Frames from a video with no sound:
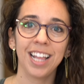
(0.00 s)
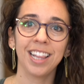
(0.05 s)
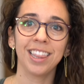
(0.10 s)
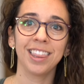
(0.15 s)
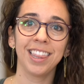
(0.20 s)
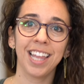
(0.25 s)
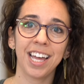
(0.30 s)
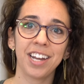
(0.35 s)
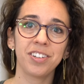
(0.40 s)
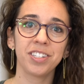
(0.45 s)

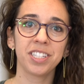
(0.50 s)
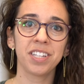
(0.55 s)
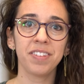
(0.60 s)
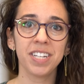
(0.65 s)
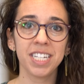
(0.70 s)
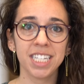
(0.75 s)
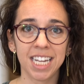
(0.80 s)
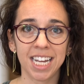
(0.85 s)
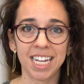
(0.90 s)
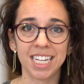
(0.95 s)
Letters of
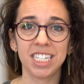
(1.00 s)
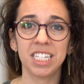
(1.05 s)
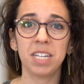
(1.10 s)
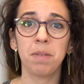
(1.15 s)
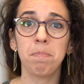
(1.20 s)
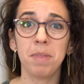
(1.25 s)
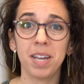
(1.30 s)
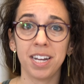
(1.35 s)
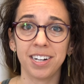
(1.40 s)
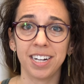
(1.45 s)
intent to
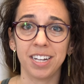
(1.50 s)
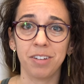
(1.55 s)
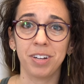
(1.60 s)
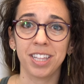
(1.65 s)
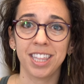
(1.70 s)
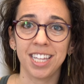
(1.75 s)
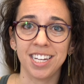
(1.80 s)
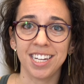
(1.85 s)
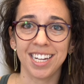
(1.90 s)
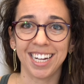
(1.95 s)
marry
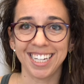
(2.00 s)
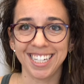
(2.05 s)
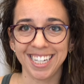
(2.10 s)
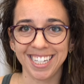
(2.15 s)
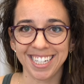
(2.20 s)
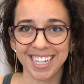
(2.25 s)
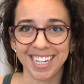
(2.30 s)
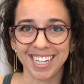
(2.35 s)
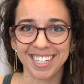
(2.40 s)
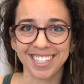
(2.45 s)
within 90
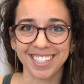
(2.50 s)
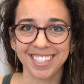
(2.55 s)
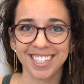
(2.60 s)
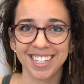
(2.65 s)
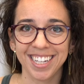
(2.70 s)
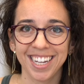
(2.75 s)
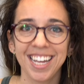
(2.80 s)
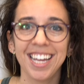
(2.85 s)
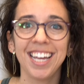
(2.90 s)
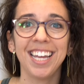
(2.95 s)
days.
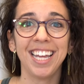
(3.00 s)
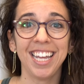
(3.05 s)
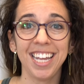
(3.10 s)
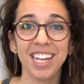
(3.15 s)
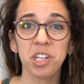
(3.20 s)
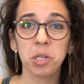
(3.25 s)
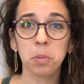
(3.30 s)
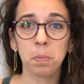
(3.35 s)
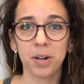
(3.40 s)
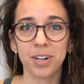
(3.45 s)

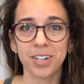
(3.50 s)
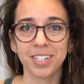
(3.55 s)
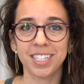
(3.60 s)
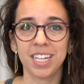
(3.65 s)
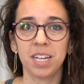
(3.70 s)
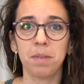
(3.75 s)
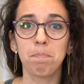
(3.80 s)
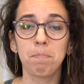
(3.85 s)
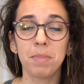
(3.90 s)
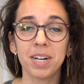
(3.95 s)
Each
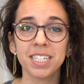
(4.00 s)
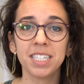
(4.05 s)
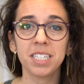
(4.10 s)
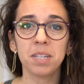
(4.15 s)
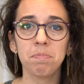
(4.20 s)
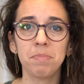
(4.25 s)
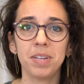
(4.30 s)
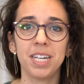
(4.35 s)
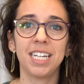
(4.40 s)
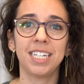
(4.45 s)
person must
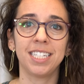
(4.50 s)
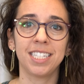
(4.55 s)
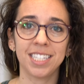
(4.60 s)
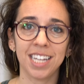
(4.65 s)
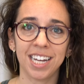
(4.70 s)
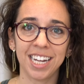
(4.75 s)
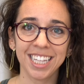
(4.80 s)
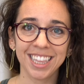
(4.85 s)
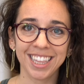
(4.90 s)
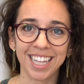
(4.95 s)
submit a
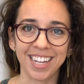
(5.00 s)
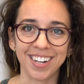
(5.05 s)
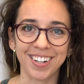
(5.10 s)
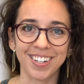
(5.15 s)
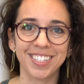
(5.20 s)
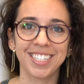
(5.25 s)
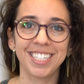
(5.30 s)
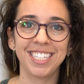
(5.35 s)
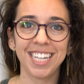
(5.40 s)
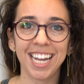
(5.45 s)
signed
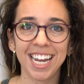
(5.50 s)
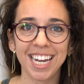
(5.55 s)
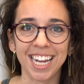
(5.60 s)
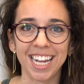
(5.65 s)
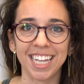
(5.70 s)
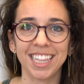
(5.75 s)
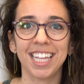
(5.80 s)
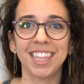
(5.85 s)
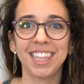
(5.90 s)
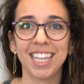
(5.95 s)
letter
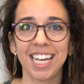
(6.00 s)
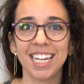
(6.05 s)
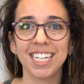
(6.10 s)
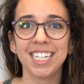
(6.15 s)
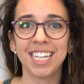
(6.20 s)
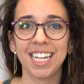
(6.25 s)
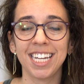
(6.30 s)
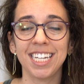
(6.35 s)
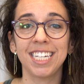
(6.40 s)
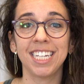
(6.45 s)
stating that they
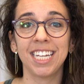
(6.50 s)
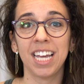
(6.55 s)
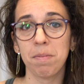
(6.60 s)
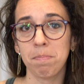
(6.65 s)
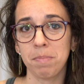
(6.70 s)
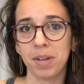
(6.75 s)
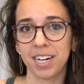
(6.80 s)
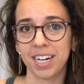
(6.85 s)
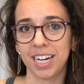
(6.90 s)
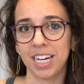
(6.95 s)
intend to get
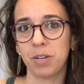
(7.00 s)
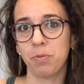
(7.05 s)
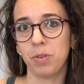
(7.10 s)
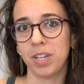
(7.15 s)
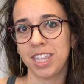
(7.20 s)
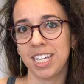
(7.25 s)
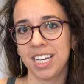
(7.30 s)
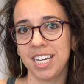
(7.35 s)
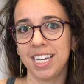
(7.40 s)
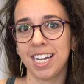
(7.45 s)
married
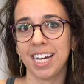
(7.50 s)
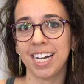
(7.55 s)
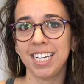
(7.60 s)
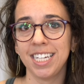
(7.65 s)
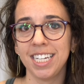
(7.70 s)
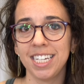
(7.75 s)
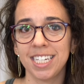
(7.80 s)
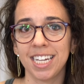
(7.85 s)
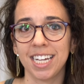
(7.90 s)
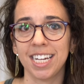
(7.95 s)
within
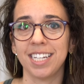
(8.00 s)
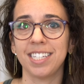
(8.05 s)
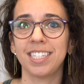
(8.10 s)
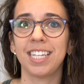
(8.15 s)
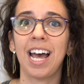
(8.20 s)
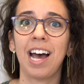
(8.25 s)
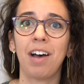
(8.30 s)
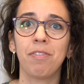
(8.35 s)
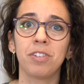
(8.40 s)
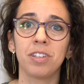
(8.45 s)
90 days
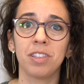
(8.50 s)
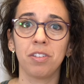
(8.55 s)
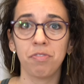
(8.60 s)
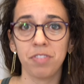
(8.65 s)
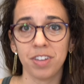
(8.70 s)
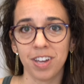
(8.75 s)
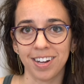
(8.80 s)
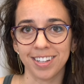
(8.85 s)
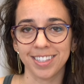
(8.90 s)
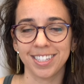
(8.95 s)
after the
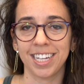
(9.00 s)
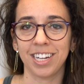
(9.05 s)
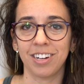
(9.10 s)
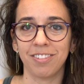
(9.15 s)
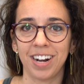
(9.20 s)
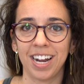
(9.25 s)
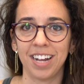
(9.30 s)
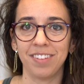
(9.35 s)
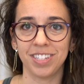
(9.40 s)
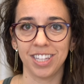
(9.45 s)
fiancé
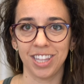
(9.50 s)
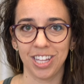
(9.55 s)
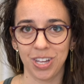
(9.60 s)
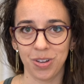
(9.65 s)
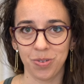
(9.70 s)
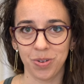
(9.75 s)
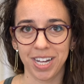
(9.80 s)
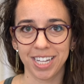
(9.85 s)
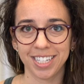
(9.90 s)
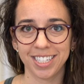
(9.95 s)
arrives in the
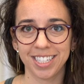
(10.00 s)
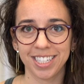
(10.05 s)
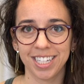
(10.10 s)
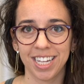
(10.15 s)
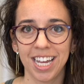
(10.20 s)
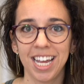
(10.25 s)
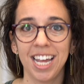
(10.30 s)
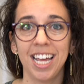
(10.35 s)
U.S.